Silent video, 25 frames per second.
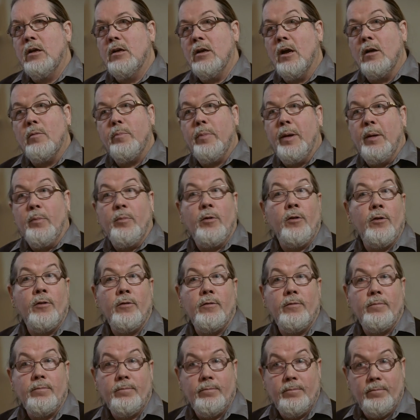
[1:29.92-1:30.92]
young
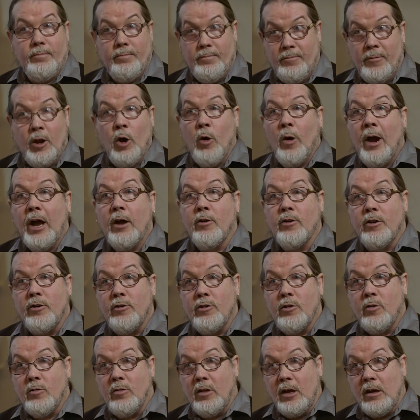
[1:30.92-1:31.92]
people know how to
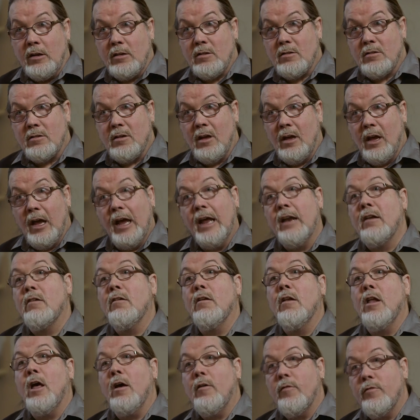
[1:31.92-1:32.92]
do this and
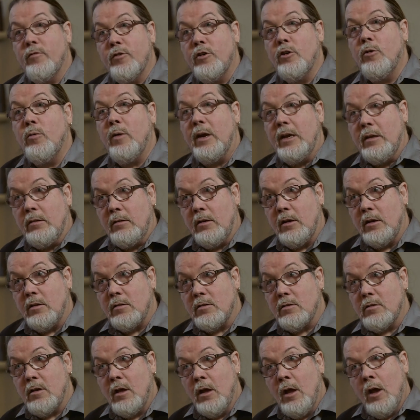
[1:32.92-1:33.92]
love doing
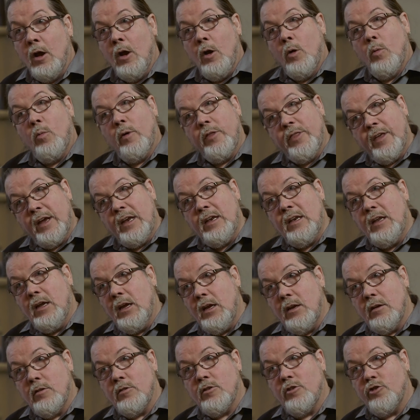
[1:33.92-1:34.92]
this. What they
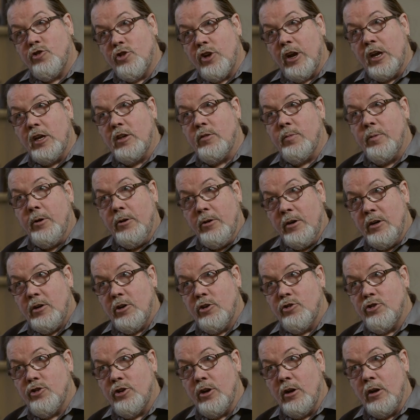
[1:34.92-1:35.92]
need is a Shakespeare
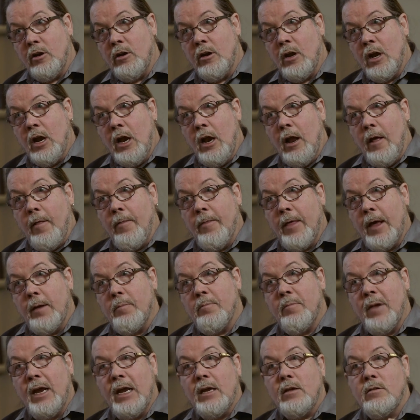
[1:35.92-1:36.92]
edition
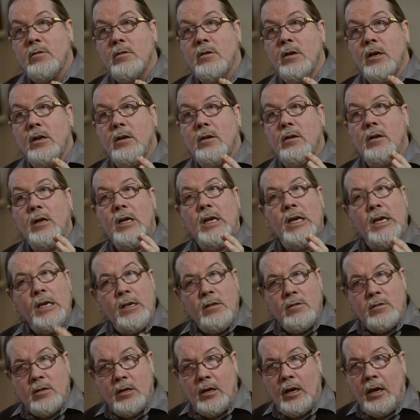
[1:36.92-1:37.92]
that makes it
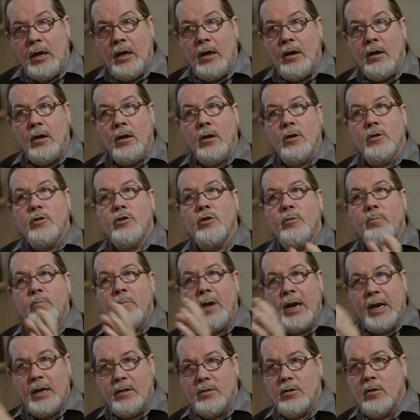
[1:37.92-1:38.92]
easy to
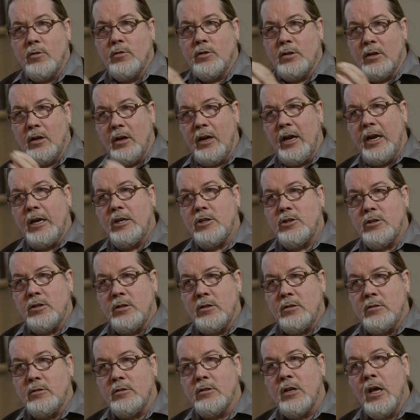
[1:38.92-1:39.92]
make those
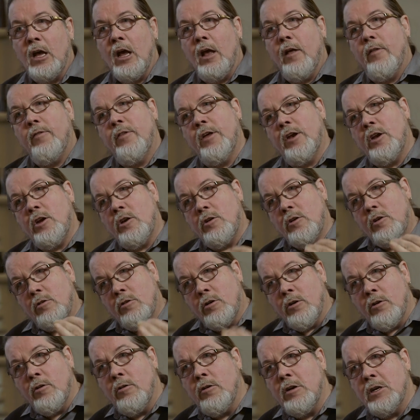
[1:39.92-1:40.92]
connections, that
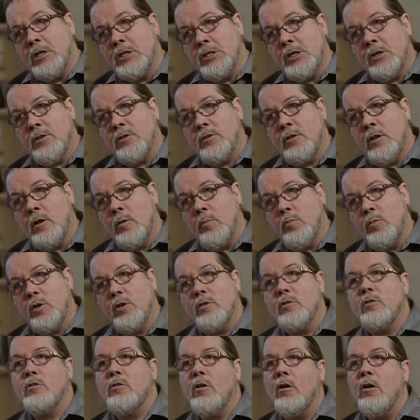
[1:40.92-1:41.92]
encourages them
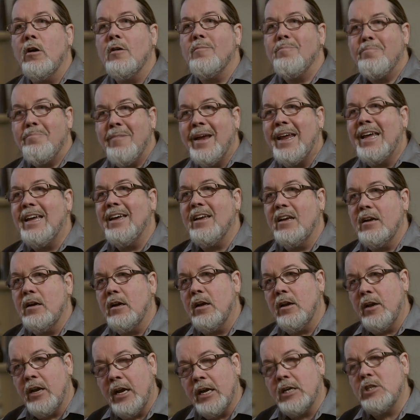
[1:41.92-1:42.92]
to start making
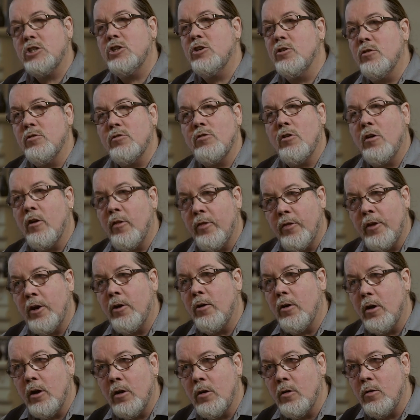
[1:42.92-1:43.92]
connections on
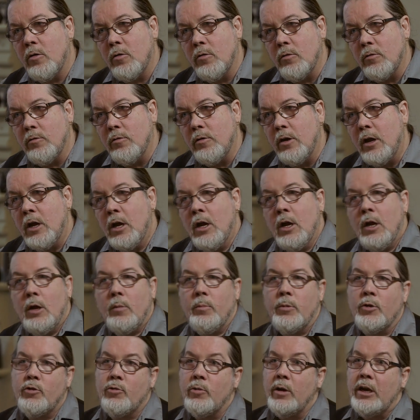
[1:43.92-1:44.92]
their own
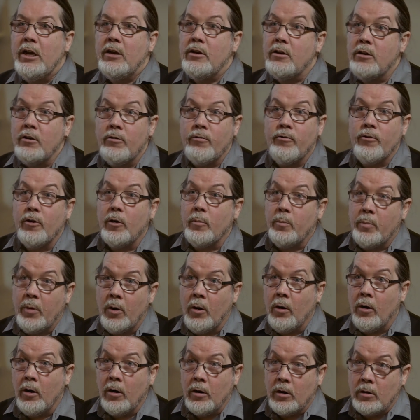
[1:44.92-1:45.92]
between different
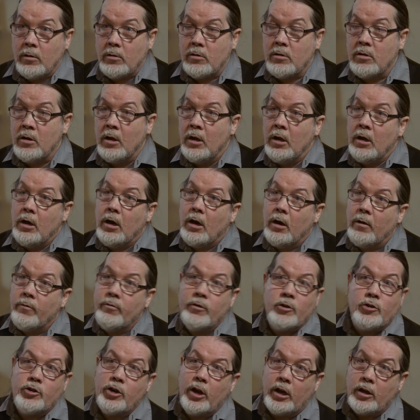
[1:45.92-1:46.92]
parts of
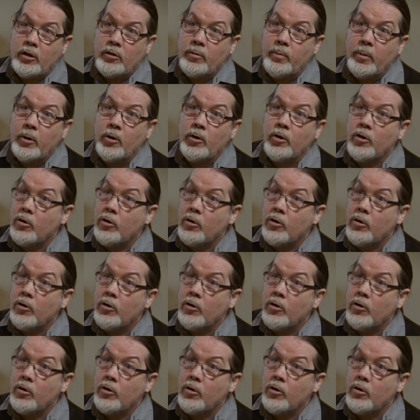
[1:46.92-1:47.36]
the Shakespeare